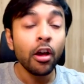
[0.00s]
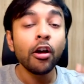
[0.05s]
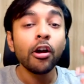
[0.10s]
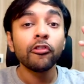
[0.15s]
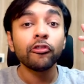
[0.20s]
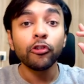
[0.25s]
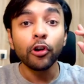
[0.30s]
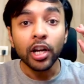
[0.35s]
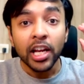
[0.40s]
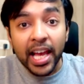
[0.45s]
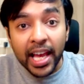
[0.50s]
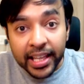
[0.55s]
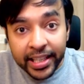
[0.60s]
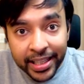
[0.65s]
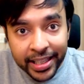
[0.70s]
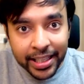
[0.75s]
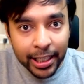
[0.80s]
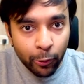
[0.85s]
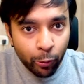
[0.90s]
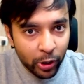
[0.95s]
For any
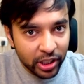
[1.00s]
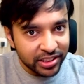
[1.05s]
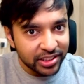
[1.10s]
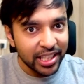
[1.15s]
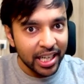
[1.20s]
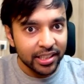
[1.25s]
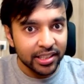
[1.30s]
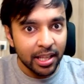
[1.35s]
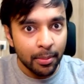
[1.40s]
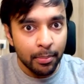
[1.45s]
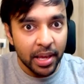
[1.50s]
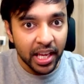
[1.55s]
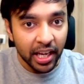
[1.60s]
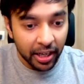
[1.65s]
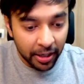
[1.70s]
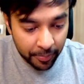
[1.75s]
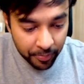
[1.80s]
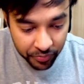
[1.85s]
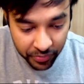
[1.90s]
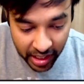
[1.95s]
request that they make,
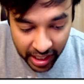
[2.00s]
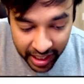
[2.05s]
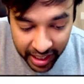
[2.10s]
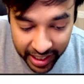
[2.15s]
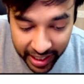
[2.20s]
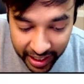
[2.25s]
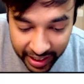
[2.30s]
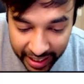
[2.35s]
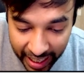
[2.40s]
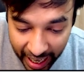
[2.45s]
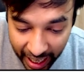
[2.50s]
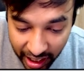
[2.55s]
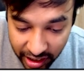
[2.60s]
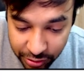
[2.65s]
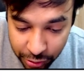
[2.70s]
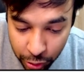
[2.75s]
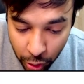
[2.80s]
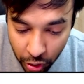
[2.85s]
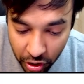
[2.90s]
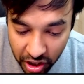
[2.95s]
it
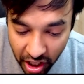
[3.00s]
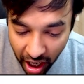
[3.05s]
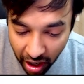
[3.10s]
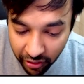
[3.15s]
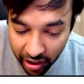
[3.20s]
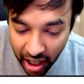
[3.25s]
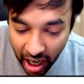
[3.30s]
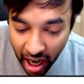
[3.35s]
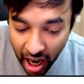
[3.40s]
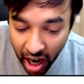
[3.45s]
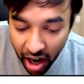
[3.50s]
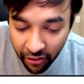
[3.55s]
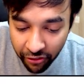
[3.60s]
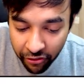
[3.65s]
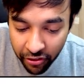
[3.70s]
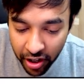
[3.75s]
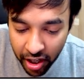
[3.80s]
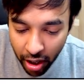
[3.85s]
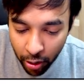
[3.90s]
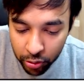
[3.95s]
has to travel
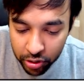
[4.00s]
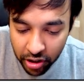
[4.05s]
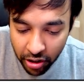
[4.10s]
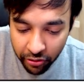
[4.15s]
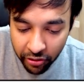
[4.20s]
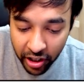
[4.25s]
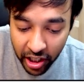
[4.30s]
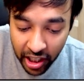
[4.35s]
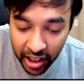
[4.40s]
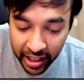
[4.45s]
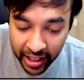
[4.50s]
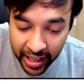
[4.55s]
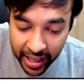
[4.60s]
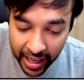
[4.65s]
halfway around the world